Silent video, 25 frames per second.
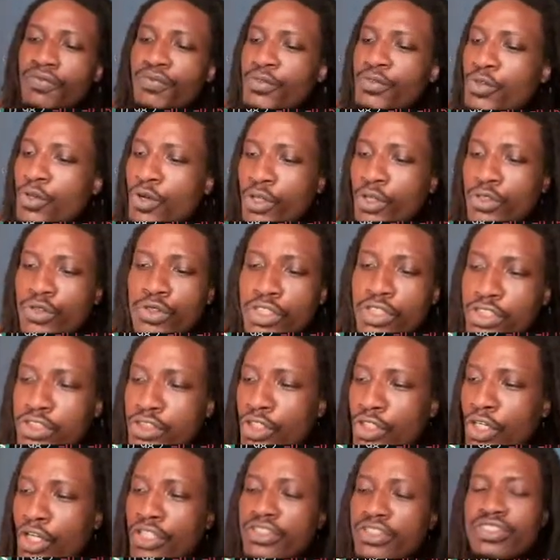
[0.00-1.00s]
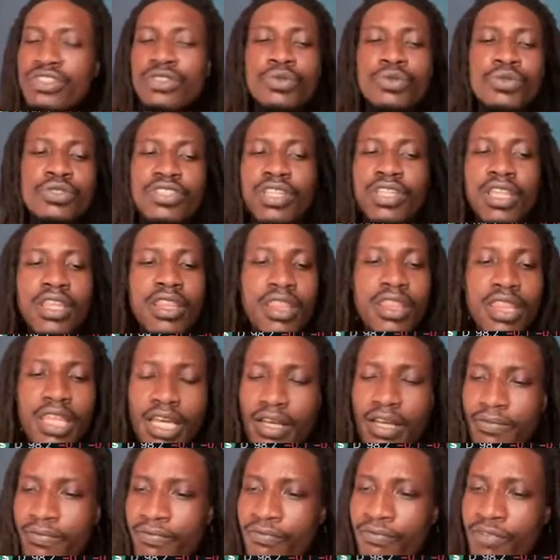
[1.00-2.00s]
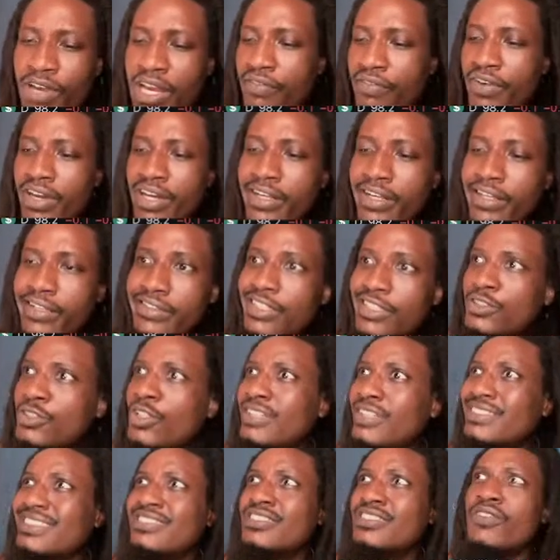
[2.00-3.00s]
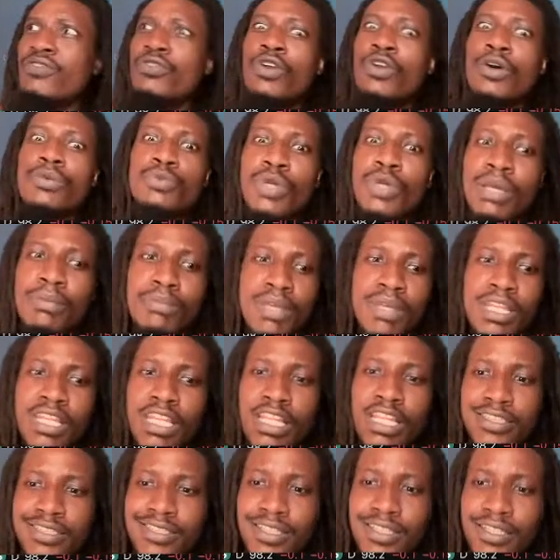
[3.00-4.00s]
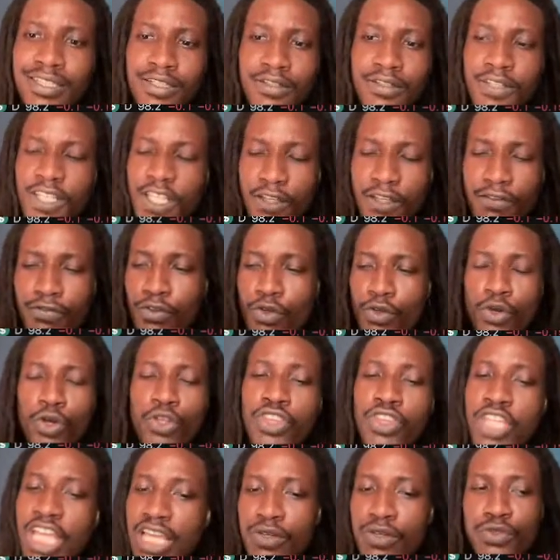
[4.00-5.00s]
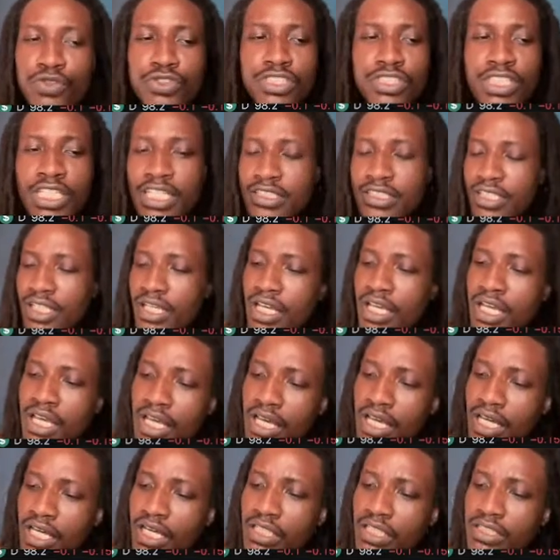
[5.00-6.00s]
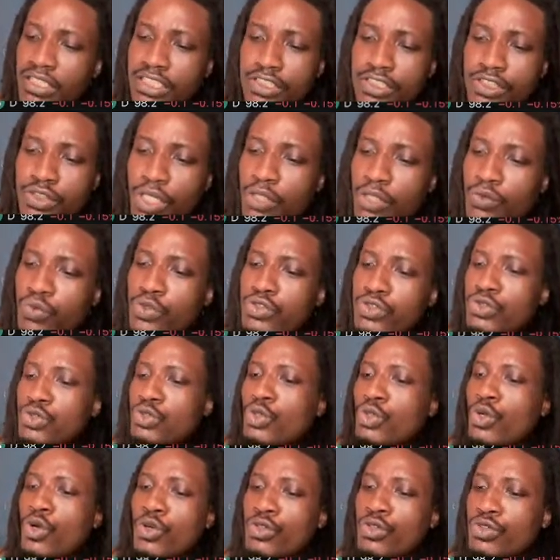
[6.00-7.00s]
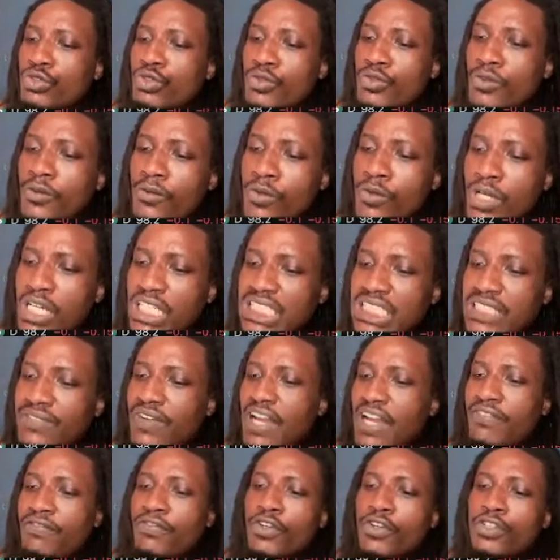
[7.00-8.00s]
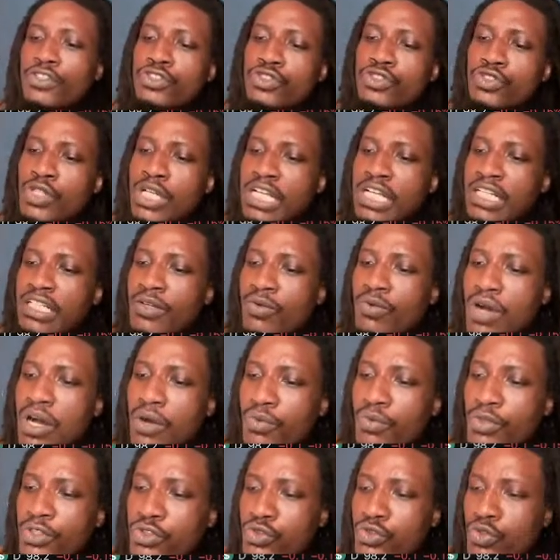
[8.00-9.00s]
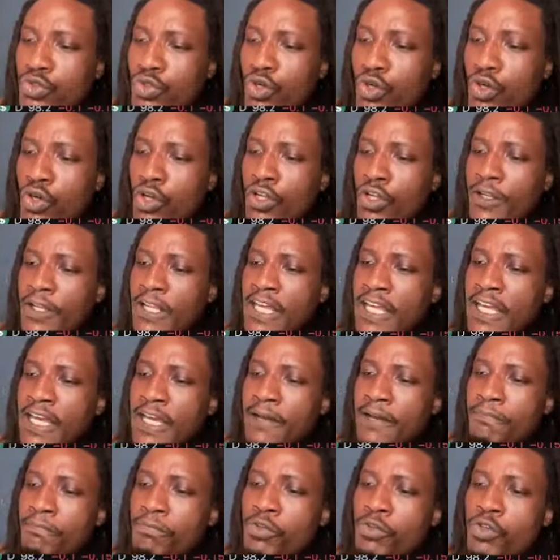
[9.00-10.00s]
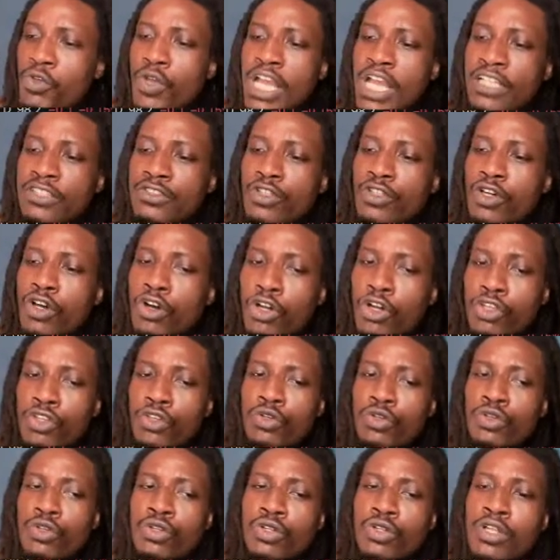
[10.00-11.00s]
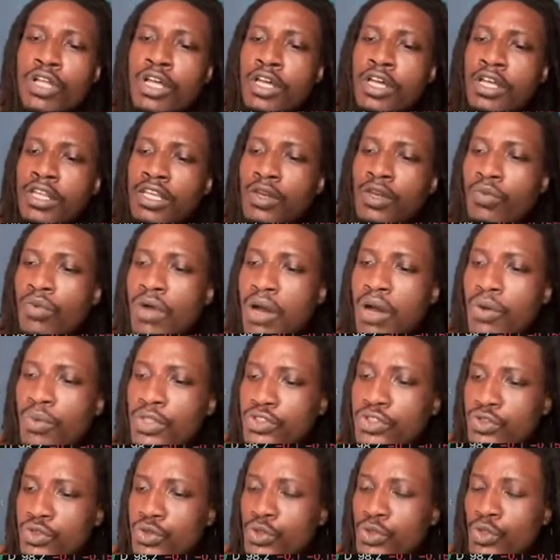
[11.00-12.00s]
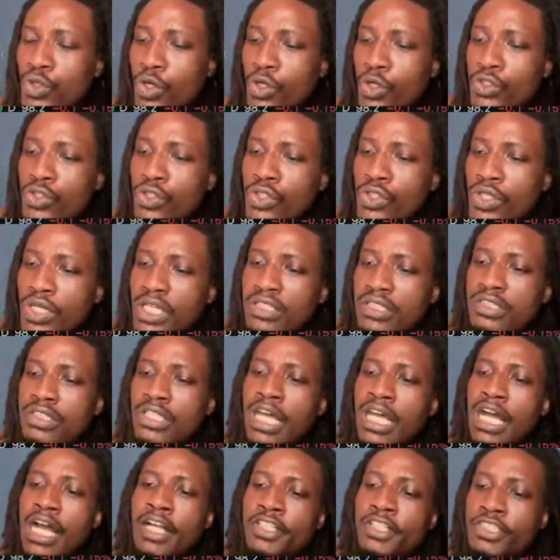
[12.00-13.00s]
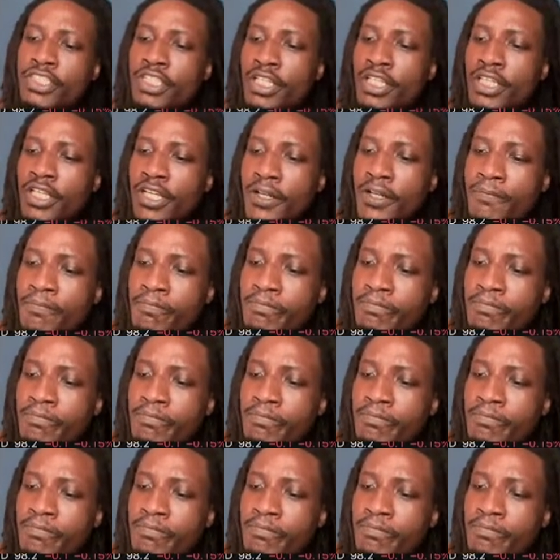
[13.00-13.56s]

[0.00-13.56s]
go to the shorts, you will see it there. The short is not even up to a minute. If you go there, you'll see it. The trade we took on UX 500, the one we took on UX oil, the one we took on UX 30,